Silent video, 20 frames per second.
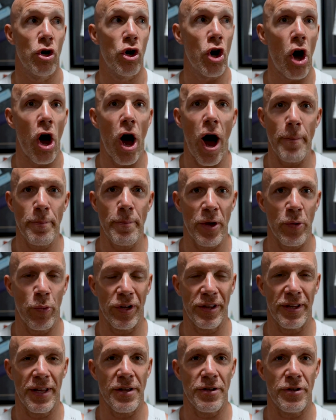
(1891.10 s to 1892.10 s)
Copy
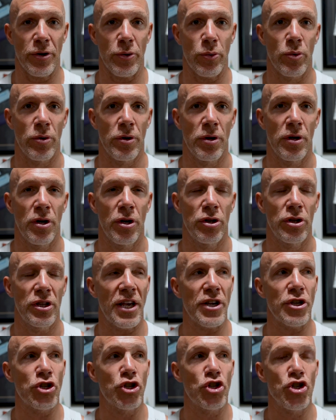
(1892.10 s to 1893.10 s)
what they do.
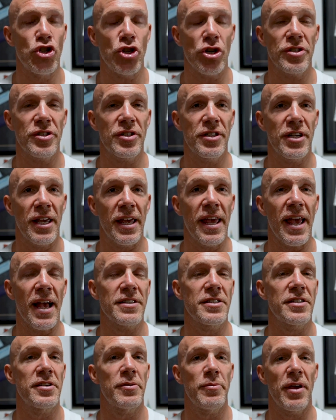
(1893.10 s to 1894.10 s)
Like just
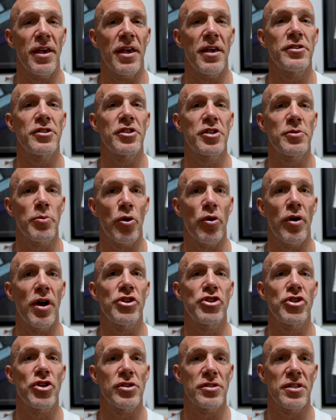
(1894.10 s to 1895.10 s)
get some
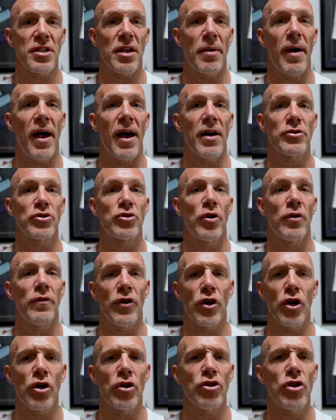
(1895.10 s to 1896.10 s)
inspiration somehow. So if
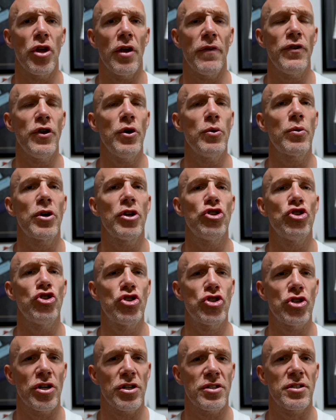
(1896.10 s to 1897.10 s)
you can
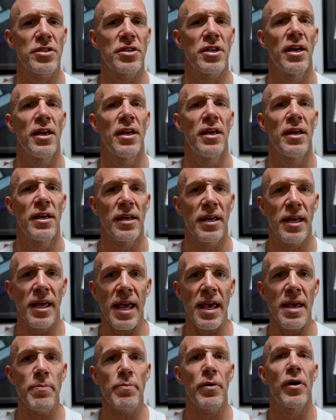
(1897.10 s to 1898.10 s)
just
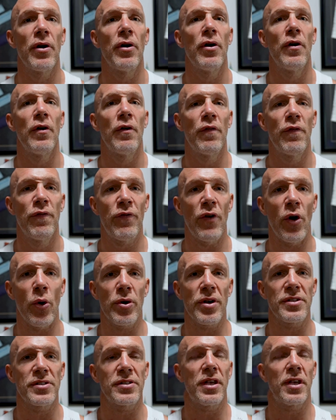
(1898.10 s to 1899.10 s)
keep
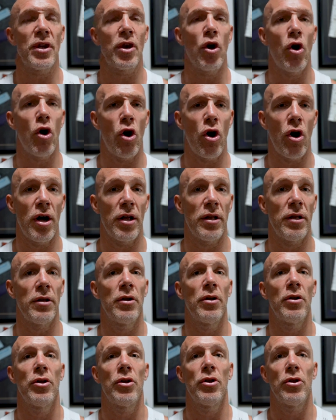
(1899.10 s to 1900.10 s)
focusing
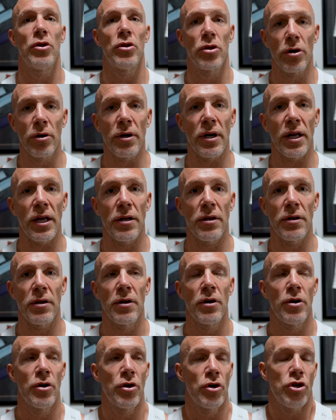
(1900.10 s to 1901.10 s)
on learning,
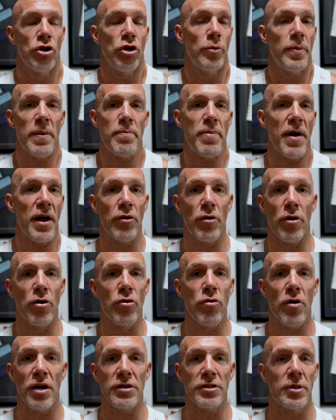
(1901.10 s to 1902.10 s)
you'll be better
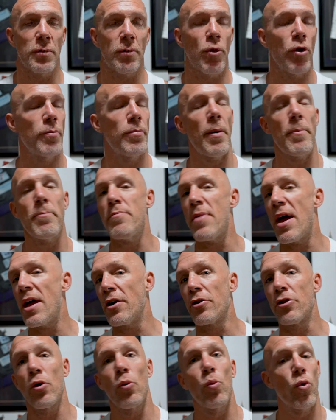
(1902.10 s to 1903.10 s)
across the board. But
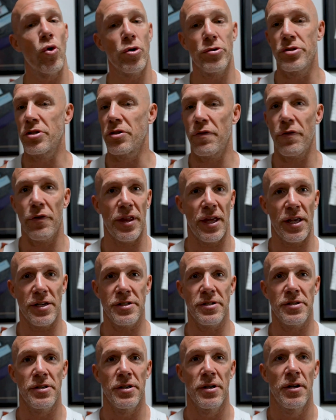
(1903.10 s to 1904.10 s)
men are the worst for
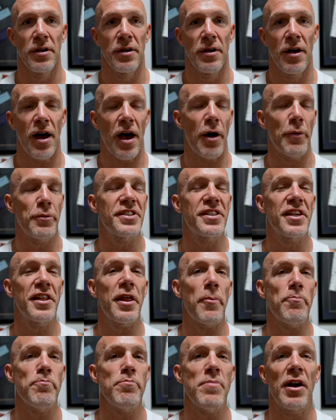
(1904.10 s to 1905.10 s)
this. I always say
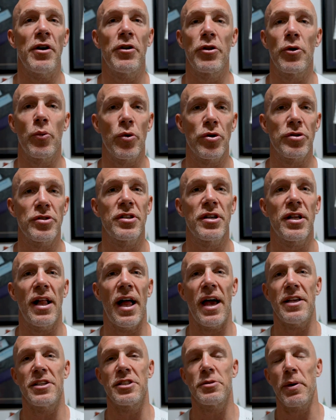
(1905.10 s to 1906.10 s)
that men are the worst
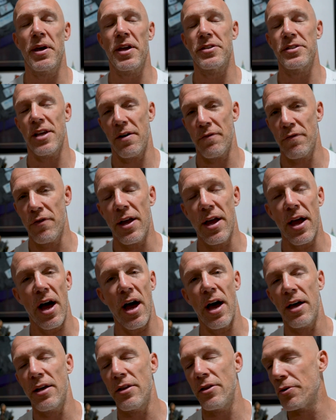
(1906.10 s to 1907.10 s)
clients because every
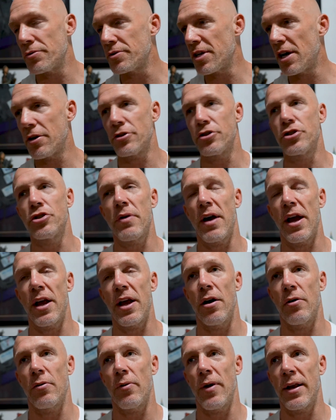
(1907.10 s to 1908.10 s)
guy knows how to
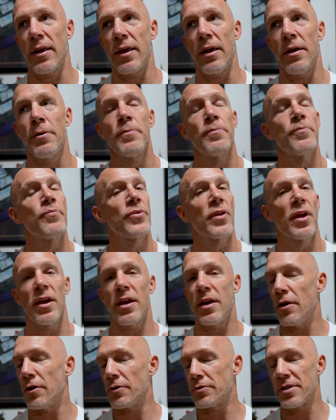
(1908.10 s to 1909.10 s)
train already.
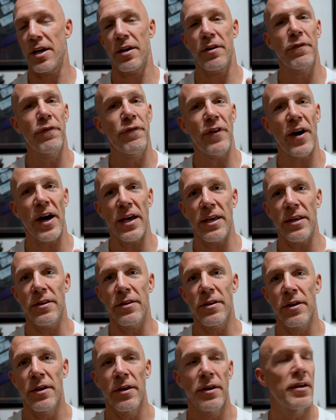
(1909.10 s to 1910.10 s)
He knows how to
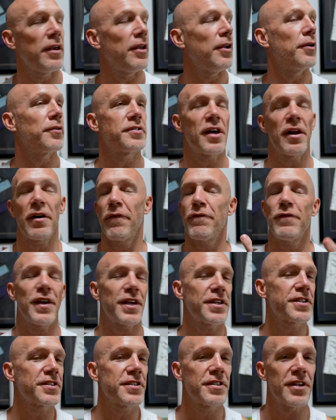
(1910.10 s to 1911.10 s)
fight. He knows how to
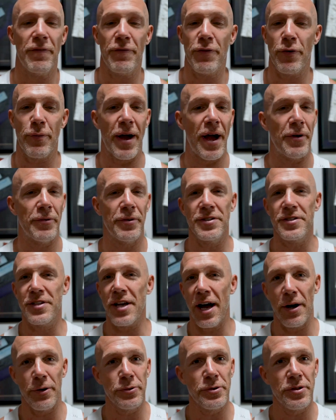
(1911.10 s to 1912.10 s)
fix stuff around his
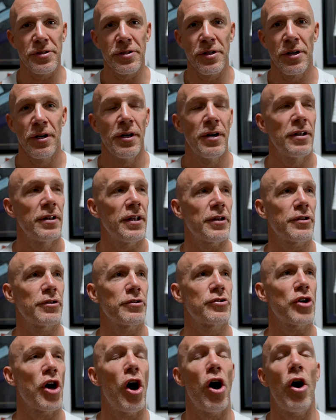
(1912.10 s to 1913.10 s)
house. Like
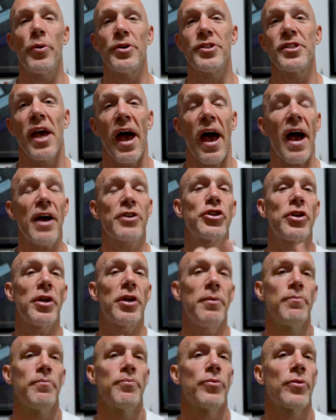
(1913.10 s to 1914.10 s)
there's always,
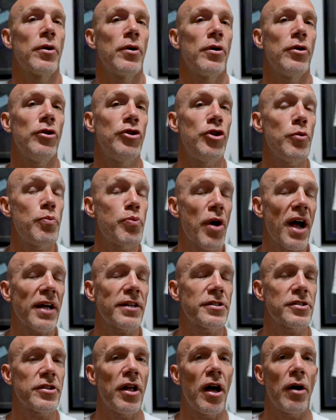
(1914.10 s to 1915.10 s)
actually, do you
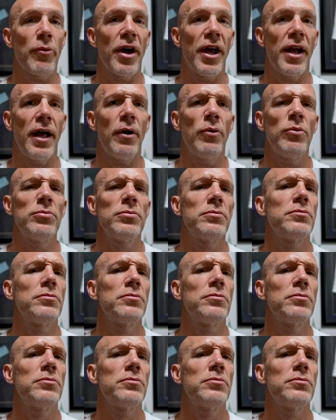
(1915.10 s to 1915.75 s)
practice law right now?